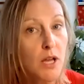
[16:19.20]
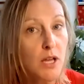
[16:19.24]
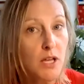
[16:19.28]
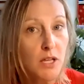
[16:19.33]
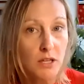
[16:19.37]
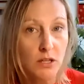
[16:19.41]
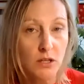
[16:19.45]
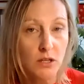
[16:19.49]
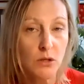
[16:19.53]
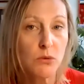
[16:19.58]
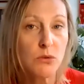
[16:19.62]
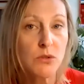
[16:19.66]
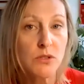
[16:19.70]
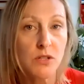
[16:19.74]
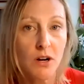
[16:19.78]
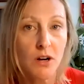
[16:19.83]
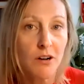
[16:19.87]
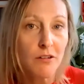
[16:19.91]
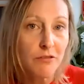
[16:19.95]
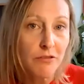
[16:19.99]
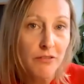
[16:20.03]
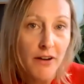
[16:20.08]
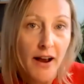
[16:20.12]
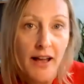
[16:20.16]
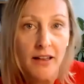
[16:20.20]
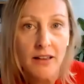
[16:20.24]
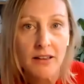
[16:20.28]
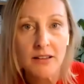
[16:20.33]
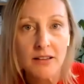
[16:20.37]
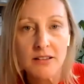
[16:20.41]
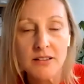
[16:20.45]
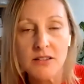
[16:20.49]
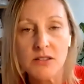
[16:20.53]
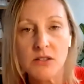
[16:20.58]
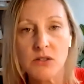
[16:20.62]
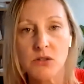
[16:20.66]
use our
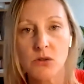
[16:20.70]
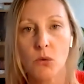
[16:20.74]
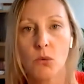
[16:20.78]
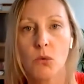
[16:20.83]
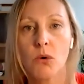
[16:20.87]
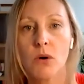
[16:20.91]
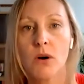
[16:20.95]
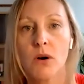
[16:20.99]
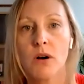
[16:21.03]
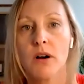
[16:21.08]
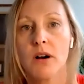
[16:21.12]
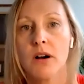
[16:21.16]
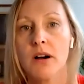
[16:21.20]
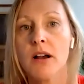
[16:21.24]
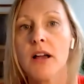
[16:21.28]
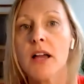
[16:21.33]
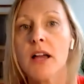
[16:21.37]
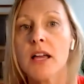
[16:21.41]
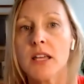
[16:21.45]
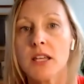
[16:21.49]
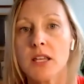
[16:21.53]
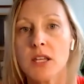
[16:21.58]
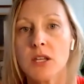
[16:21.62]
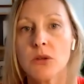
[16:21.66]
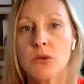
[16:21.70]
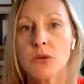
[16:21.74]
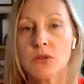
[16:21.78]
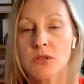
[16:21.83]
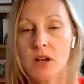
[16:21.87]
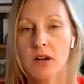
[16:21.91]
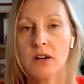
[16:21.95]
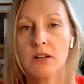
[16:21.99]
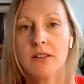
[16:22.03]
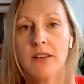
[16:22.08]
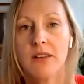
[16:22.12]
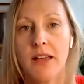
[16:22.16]
friends or use
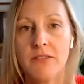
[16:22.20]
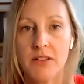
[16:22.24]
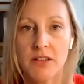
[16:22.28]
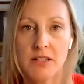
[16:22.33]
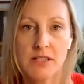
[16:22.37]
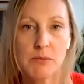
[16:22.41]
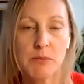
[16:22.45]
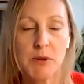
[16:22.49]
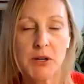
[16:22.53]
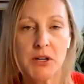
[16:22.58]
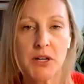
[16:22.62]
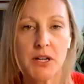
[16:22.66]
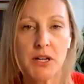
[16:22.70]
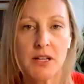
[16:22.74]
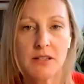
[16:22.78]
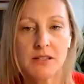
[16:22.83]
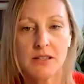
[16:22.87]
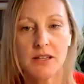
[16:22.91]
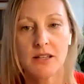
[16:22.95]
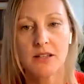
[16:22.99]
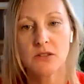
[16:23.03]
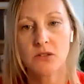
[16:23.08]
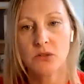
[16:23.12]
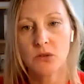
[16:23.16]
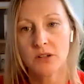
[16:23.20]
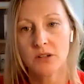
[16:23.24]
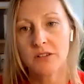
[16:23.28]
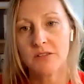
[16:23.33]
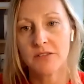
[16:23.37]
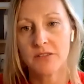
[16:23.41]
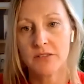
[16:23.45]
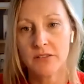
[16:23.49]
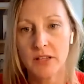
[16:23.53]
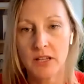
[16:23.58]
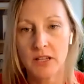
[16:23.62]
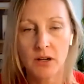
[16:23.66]
our life experience as sort of,
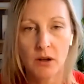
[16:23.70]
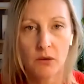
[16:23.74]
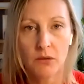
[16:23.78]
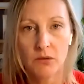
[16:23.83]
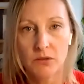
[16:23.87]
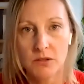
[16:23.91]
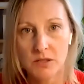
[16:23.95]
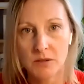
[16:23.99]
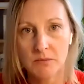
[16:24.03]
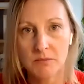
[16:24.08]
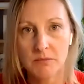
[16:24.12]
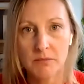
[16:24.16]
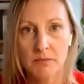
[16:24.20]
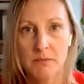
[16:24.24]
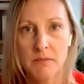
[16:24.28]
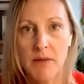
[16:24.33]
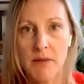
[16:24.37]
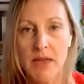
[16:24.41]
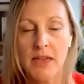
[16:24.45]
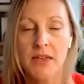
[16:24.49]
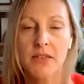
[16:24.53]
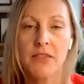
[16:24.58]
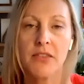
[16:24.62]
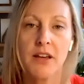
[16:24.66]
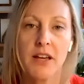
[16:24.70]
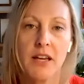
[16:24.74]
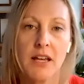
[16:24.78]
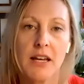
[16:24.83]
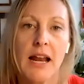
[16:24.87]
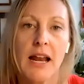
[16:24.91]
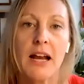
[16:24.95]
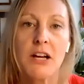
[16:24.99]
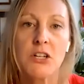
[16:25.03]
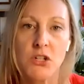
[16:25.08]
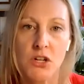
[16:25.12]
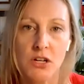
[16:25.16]
to make the
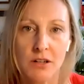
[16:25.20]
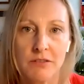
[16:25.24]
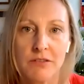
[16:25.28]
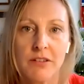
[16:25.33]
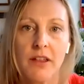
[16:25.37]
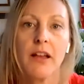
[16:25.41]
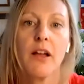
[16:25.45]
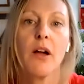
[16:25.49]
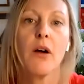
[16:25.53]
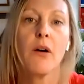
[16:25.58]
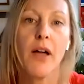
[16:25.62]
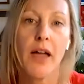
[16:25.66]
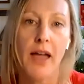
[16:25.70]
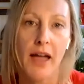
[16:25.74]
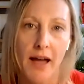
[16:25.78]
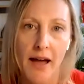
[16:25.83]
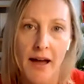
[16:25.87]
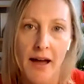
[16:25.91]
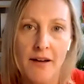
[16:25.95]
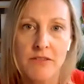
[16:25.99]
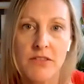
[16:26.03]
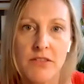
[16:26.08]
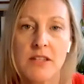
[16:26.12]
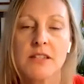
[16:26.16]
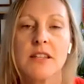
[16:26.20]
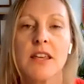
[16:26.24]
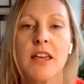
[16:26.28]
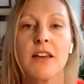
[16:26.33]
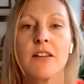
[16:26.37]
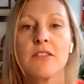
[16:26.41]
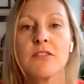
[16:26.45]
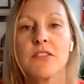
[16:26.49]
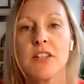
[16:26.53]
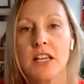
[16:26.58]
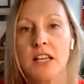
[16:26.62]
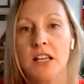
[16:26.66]
connection of like, okay, I have this
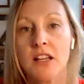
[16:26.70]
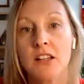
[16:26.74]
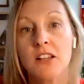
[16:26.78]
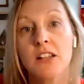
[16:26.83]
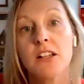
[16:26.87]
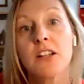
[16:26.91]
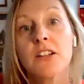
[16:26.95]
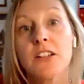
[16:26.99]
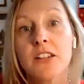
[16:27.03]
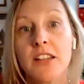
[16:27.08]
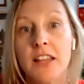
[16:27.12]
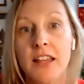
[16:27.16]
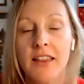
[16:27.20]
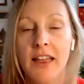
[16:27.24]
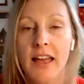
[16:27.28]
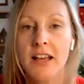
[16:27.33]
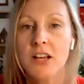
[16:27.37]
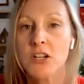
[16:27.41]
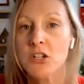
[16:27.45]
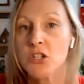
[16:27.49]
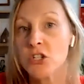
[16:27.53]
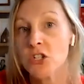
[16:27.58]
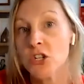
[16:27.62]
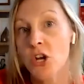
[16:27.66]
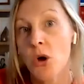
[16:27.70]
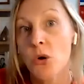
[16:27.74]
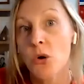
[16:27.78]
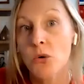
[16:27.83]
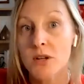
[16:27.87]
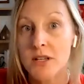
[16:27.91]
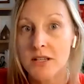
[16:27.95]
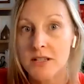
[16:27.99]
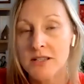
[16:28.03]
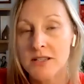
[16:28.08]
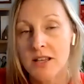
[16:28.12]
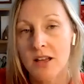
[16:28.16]
gift. It clearly like showed
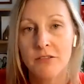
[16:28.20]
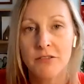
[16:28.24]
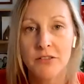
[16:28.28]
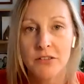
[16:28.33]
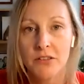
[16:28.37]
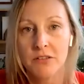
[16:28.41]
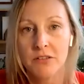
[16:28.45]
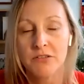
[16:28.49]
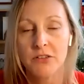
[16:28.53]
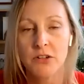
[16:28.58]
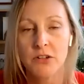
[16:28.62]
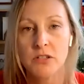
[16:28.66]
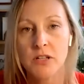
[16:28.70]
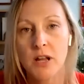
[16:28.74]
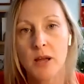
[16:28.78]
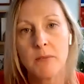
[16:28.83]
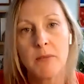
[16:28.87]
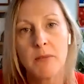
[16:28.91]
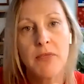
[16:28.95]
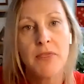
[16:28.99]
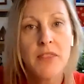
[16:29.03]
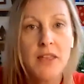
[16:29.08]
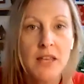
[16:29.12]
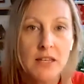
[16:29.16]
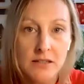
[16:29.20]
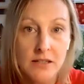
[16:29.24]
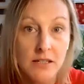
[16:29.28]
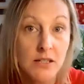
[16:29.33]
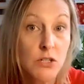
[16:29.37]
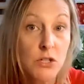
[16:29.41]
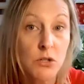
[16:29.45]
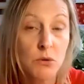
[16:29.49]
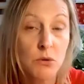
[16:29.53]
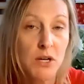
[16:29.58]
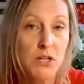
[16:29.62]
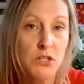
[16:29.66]
itself for the first time in this
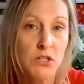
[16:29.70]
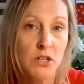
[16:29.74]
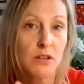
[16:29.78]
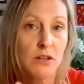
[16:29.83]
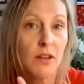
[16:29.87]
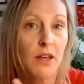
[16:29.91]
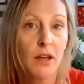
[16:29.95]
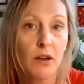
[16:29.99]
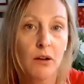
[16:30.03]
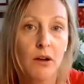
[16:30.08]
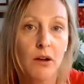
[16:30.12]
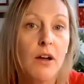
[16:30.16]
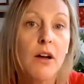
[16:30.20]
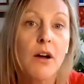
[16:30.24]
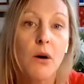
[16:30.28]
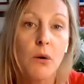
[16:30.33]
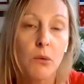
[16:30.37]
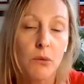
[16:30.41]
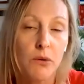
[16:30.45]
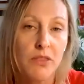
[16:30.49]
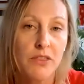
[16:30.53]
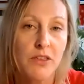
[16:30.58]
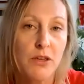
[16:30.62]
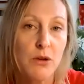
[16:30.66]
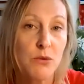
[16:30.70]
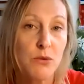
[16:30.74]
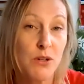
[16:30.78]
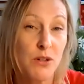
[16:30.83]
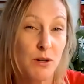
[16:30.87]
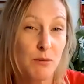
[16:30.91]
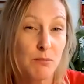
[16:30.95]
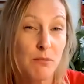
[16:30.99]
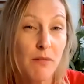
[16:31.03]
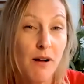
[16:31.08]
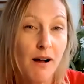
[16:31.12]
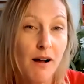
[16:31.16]
situation, like with you and your
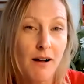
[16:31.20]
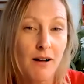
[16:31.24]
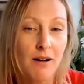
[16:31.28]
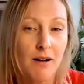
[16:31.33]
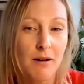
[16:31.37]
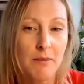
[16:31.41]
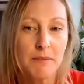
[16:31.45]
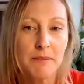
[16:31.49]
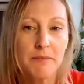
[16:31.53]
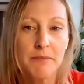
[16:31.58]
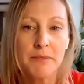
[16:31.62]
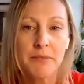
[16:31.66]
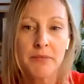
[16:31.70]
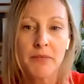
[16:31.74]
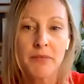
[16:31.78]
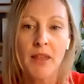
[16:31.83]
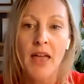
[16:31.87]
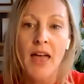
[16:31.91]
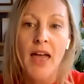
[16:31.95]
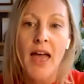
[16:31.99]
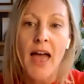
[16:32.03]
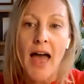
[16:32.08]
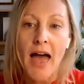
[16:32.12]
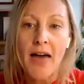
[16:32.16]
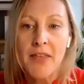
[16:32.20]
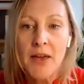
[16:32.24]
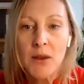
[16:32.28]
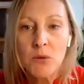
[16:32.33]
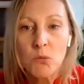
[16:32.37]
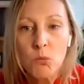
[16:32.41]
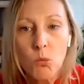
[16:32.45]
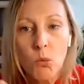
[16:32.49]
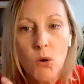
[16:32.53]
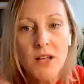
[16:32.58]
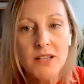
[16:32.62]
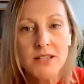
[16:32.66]
mom. And then
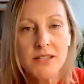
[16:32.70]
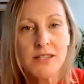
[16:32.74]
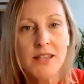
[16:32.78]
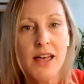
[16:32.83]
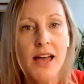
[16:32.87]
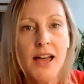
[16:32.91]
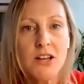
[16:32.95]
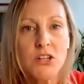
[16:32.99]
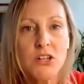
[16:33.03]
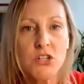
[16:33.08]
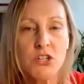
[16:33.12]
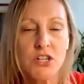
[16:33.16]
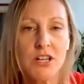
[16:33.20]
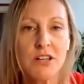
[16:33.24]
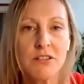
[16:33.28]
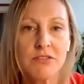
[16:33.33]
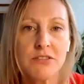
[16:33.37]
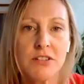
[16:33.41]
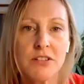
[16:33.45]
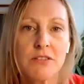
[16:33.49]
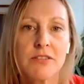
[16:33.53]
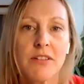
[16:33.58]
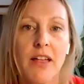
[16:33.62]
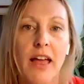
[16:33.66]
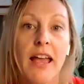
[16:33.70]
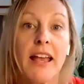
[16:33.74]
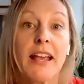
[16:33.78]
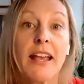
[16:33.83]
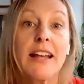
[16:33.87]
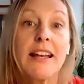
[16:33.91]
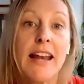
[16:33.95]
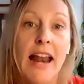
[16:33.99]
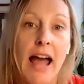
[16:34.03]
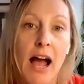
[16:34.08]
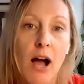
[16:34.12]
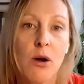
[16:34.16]
what's that shift of like,
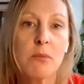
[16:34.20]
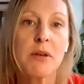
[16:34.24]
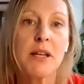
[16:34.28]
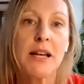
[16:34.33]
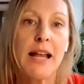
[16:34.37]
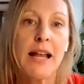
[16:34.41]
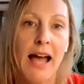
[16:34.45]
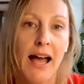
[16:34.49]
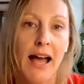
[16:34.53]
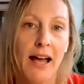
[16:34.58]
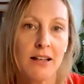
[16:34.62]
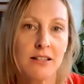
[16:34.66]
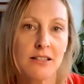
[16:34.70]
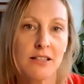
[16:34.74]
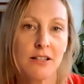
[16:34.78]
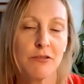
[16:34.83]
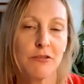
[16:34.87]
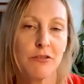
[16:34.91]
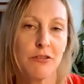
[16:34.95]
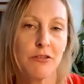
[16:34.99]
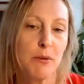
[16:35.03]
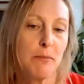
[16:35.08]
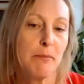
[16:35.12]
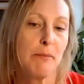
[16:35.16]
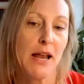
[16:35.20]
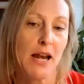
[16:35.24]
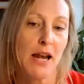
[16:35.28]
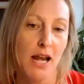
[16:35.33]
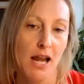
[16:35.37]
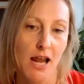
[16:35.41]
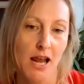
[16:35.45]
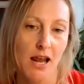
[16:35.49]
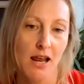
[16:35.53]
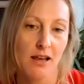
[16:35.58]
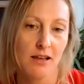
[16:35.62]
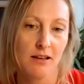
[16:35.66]
now I'm going to ask for
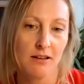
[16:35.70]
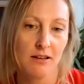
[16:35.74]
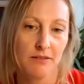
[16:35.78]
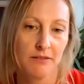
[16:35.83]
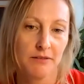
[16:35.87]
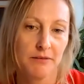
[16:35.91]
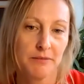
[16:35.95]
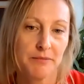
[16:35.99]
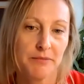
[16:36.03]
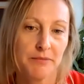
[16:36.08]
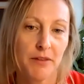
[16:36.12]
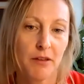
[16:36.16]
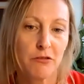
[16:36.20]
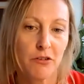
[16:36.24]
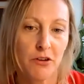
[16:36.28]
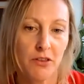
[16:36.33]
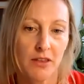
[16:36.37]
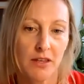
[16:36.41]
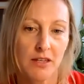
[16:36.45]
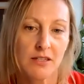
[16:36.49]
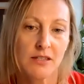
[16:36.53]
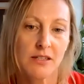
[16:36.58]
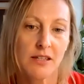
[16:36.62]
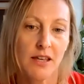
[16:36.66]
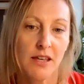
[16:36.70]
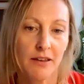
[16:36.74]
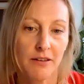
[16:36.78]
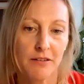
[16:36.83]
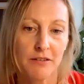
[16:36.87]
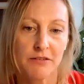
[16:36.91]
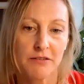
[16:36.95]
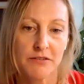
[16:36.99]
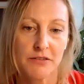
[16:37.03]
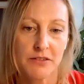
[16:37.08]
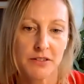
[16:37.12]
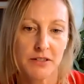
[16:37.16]
money for this
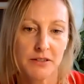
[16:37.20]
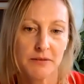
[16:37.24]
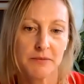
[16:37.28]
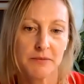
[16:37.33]
gift?